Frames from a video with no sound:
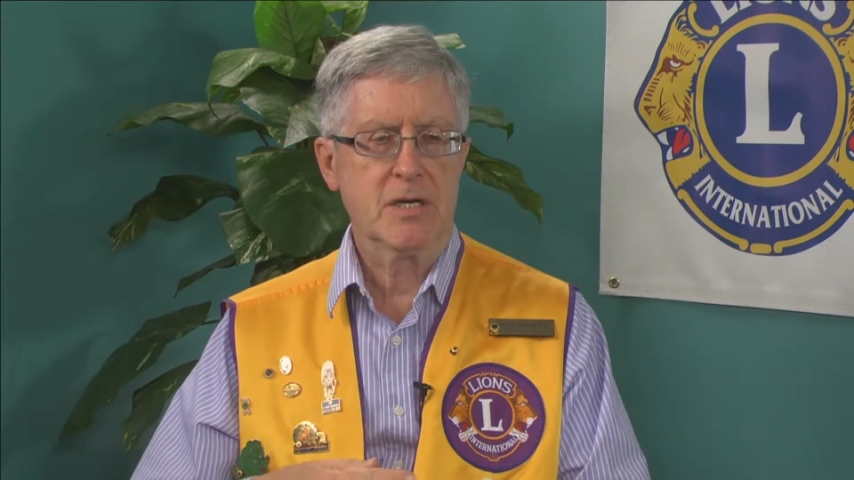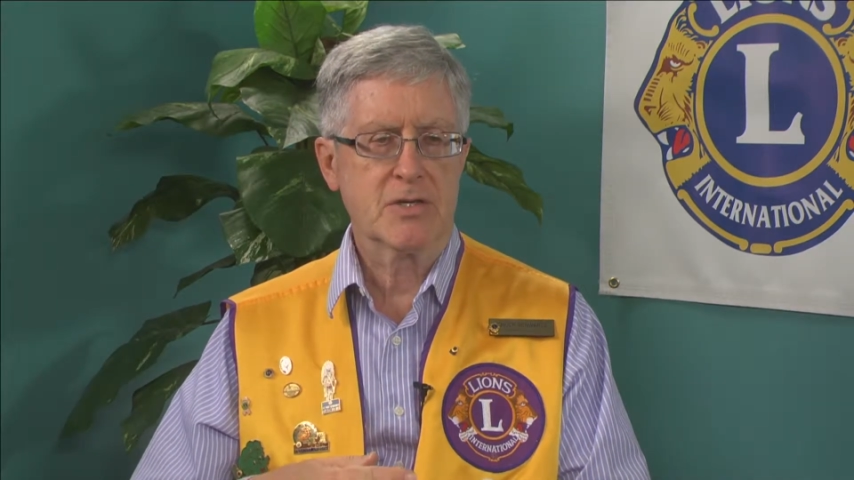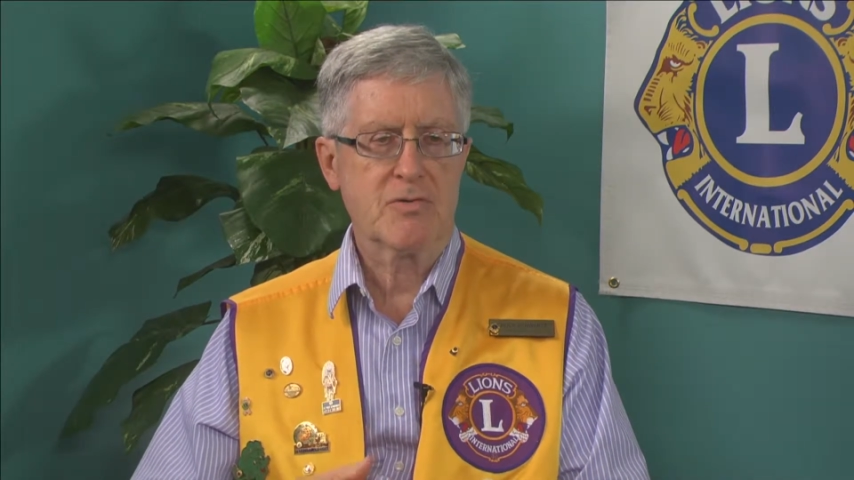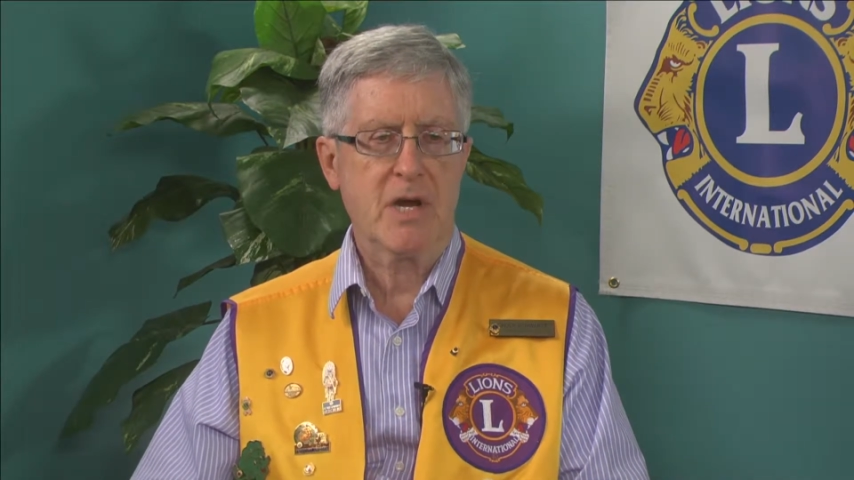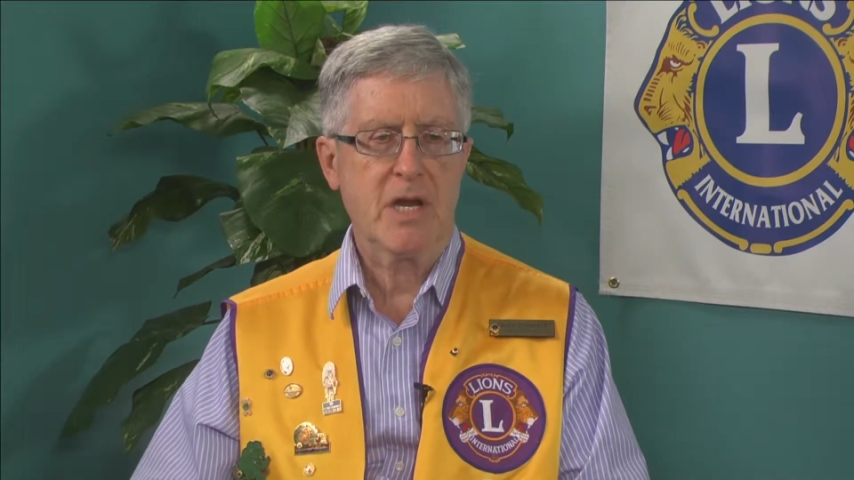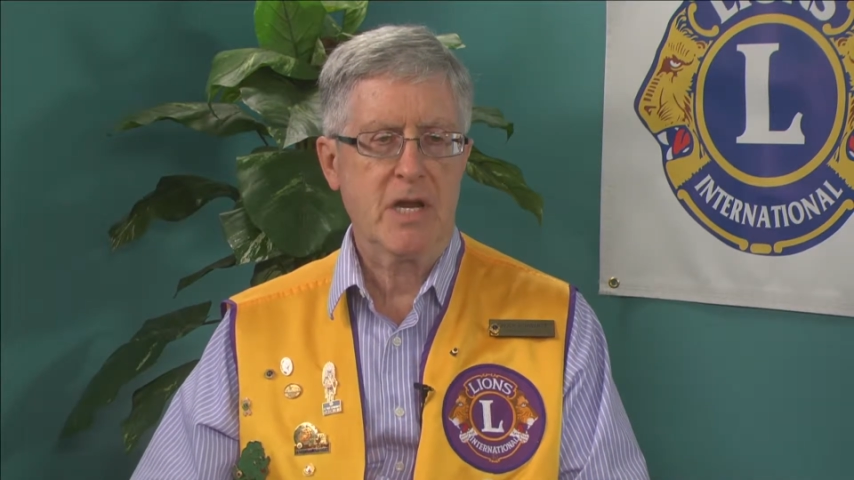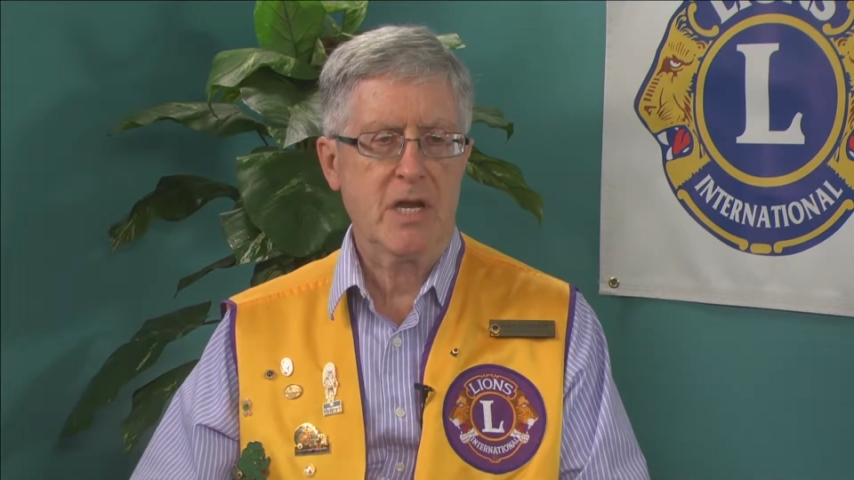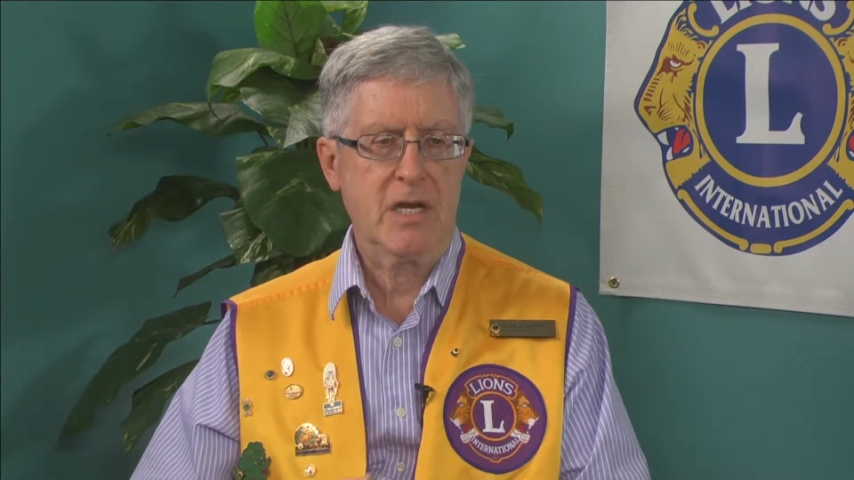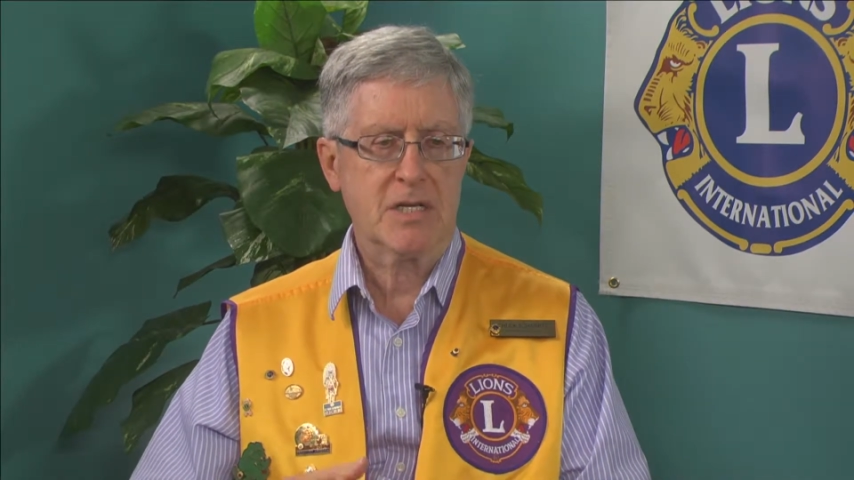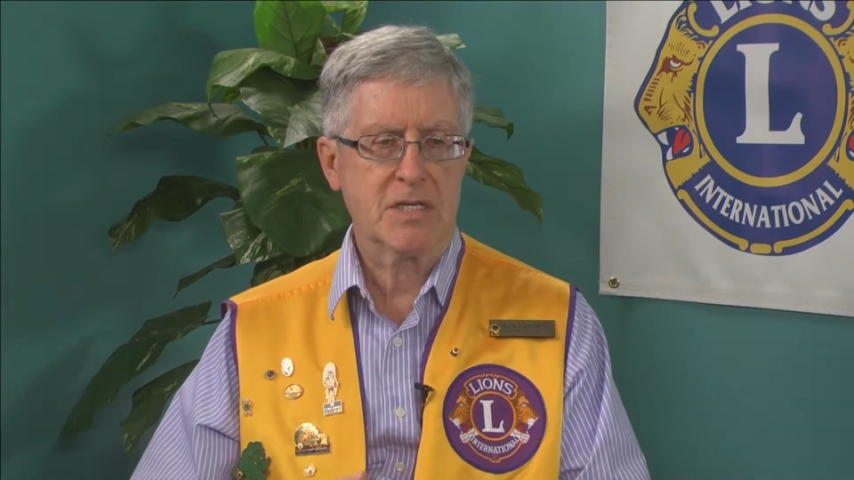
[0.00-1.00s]

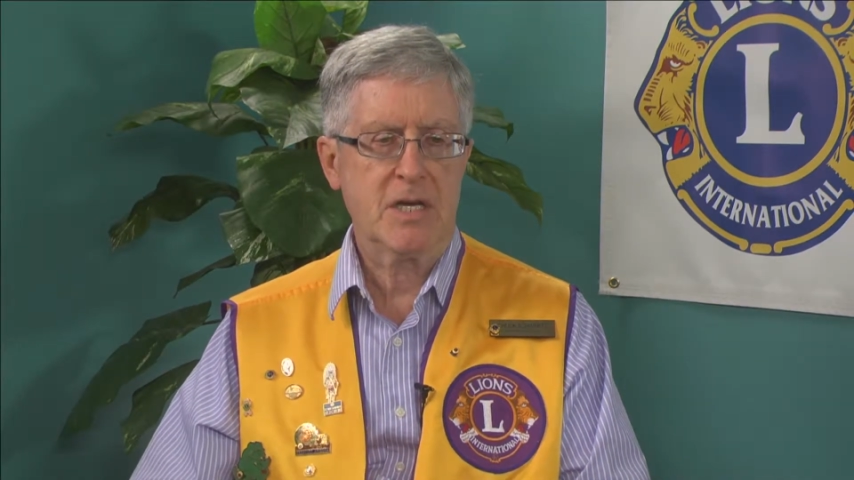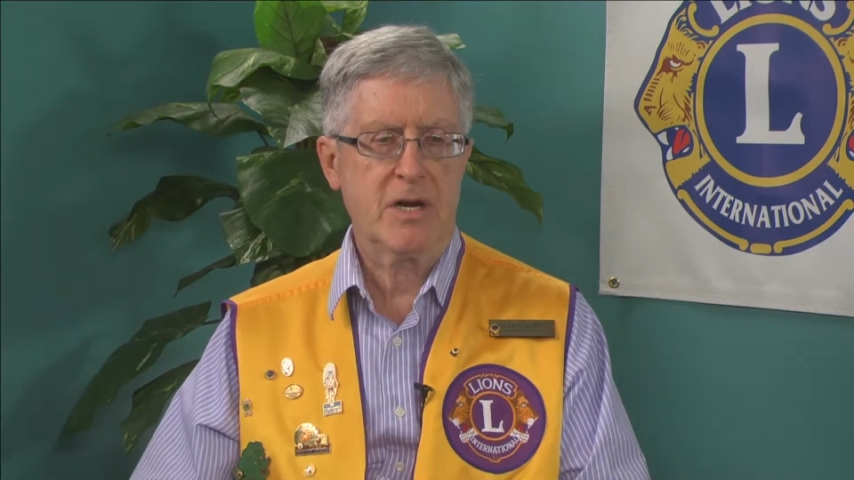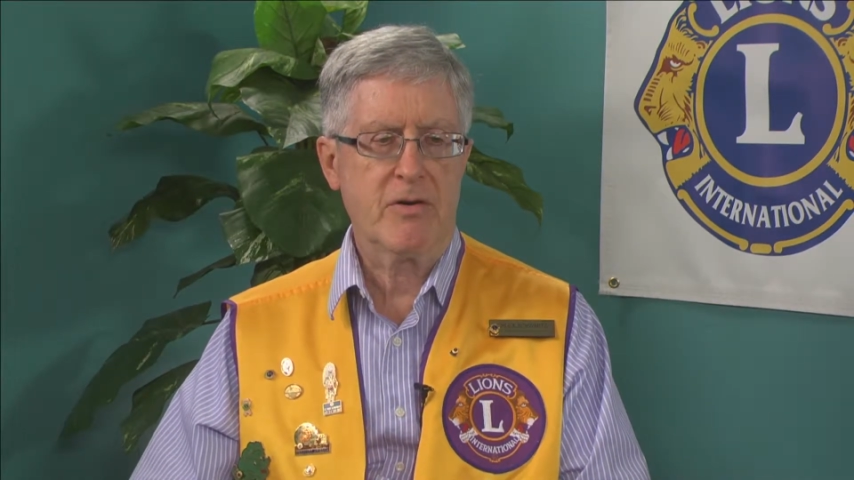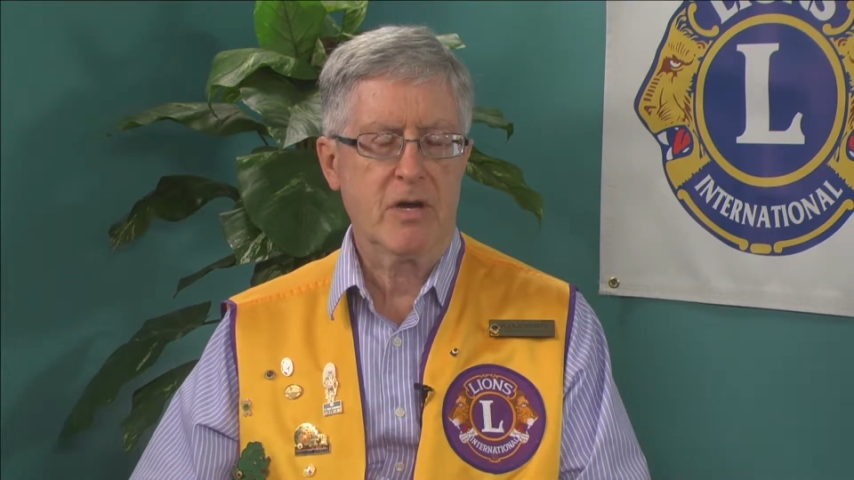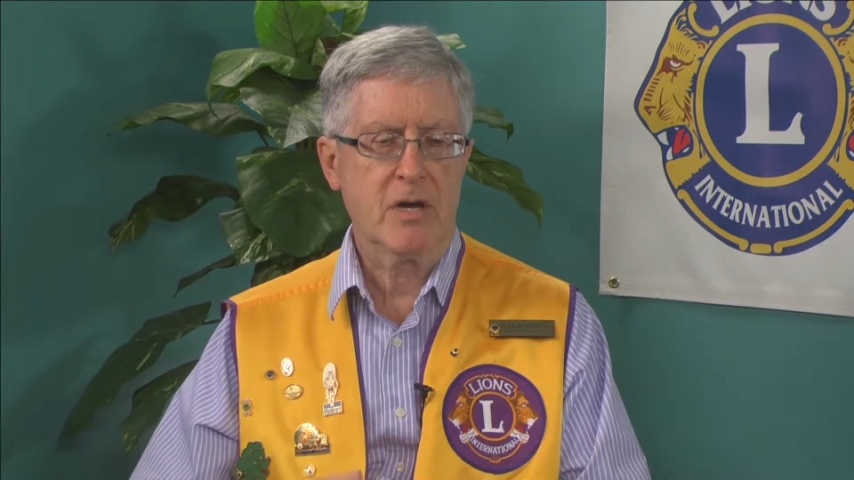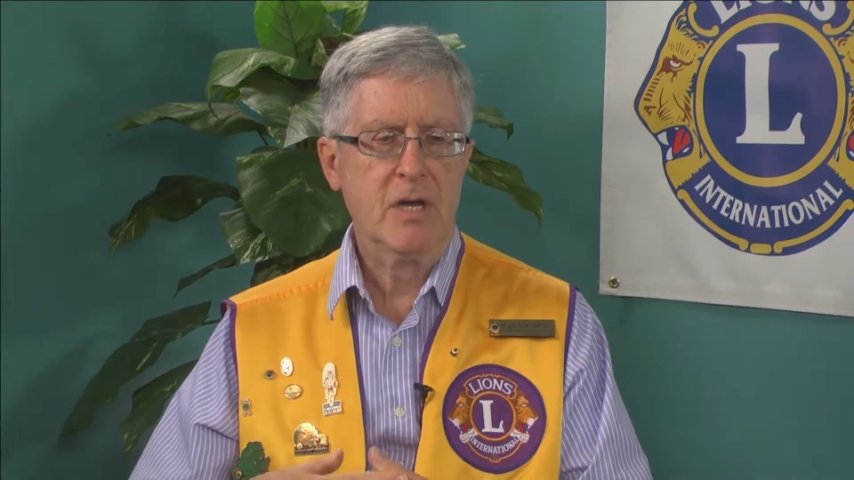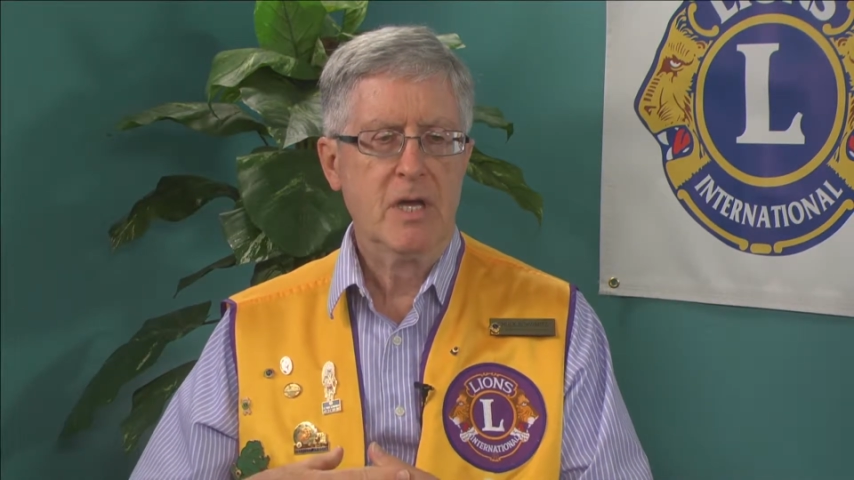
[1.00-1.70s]
training, etc.,